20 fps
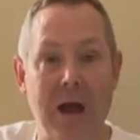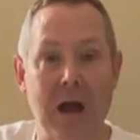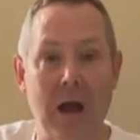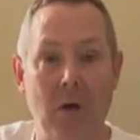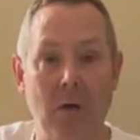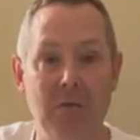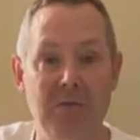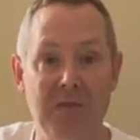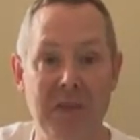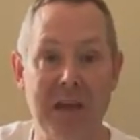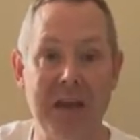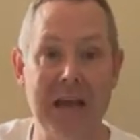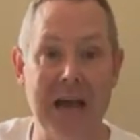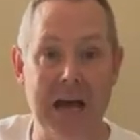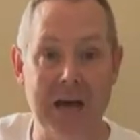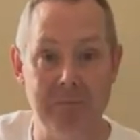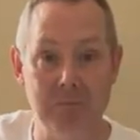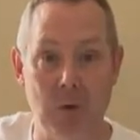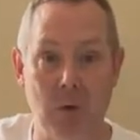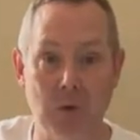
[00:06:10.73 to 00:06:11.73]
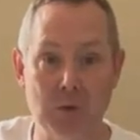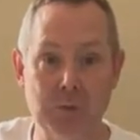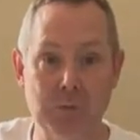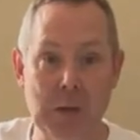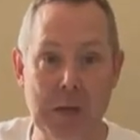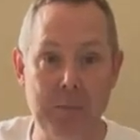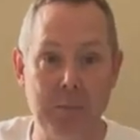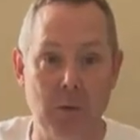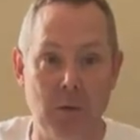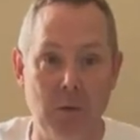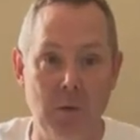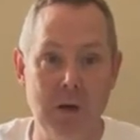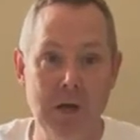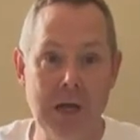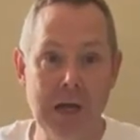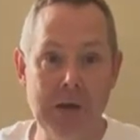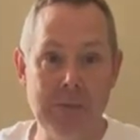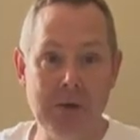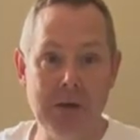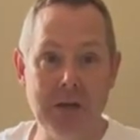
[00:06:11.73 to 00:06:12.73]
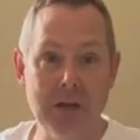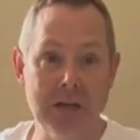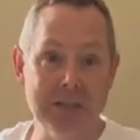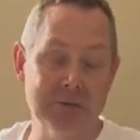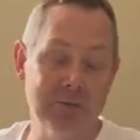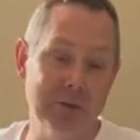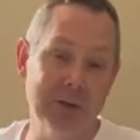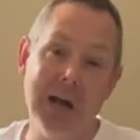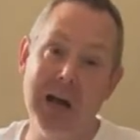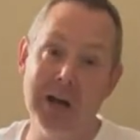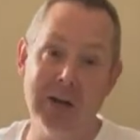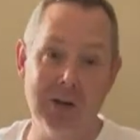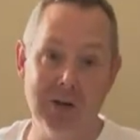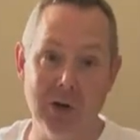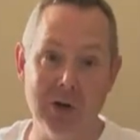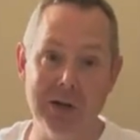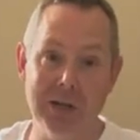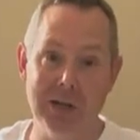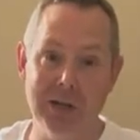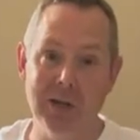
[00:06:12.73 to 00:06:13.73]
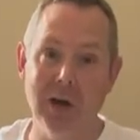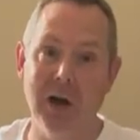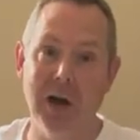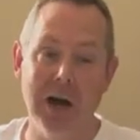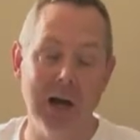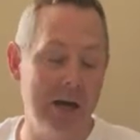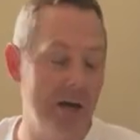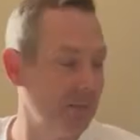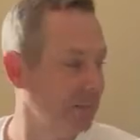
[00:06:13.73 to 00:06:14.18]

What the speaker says: out than on most people, because we're not cookie cut.